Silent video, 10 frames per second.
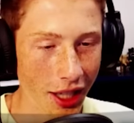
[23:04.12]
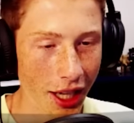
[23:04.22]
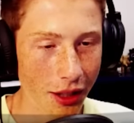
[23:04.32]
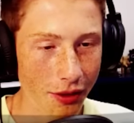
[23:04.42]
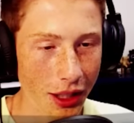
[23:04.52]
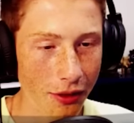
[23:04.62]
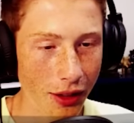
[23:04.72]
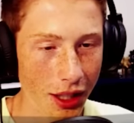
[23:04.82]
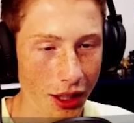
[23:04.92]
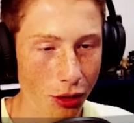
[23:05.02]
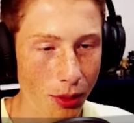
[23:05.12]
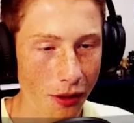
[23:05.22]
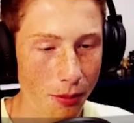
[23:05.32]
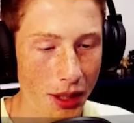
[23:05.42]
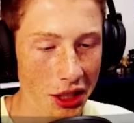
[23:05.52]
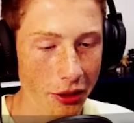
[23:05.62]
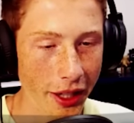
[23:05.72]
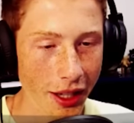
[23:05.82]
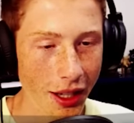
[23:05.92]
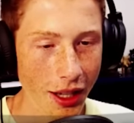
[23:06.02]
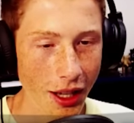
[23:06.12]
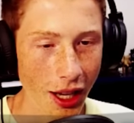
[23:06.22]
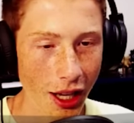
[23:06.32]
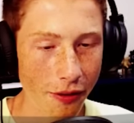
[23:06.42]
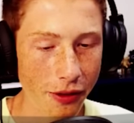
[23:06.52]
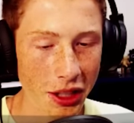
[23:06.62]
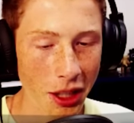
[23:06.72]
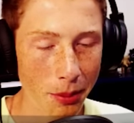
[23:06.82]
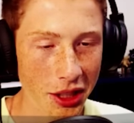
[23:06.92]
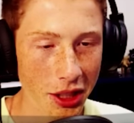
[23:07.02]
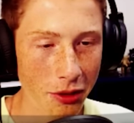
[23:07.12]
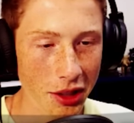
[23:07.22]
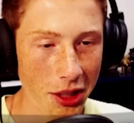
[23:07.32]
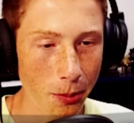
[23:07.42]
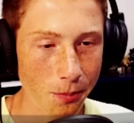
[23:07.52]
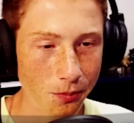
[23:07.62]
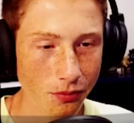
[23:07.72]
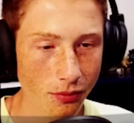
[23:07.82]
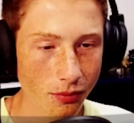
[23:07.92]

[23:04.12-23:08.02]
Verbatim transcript: just to kind of leave, like, a little bit of mystery for each episode. So